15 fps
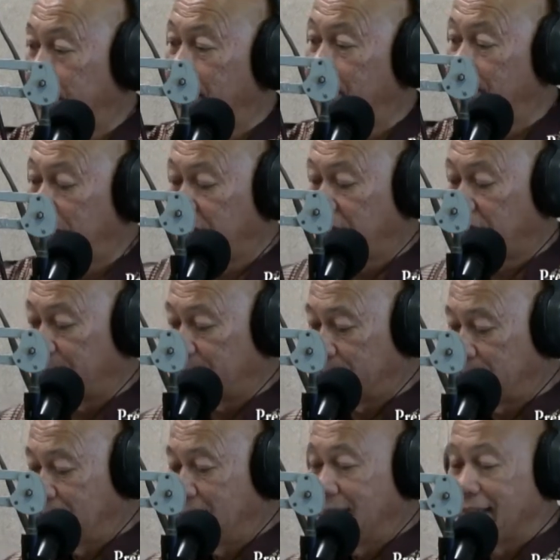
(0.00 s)
about
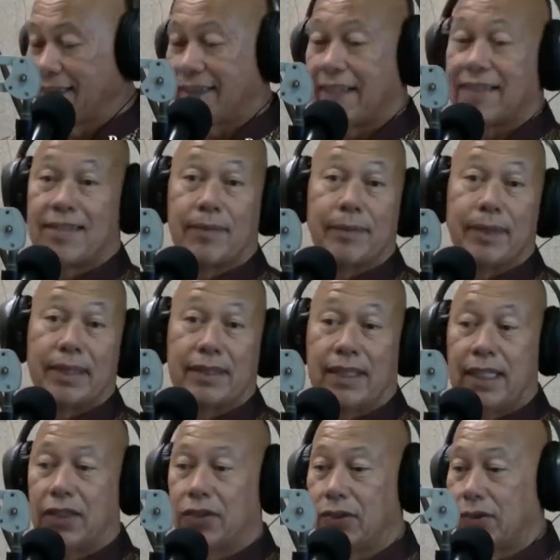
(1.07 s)
some
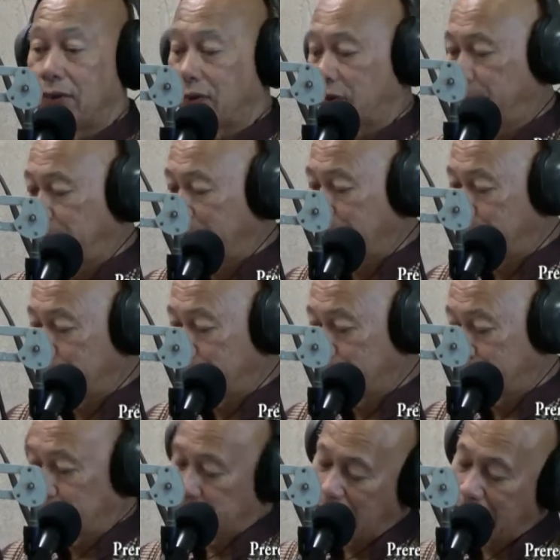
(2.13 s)
sensibility to those
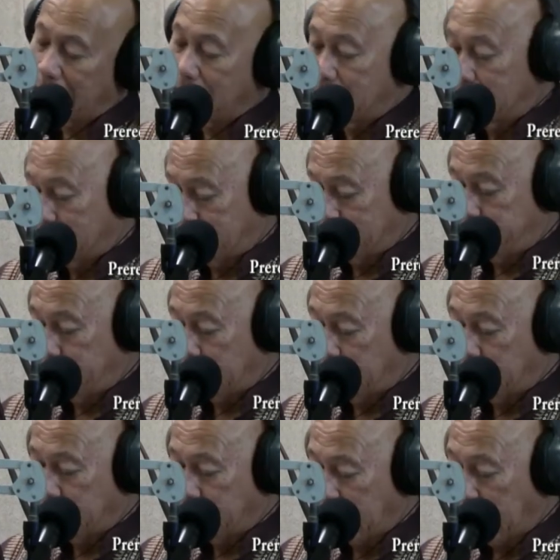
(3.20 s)
people like
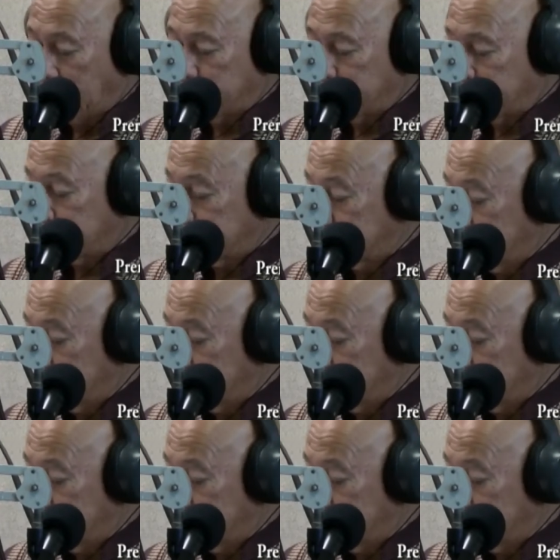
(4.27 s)
Bain Capital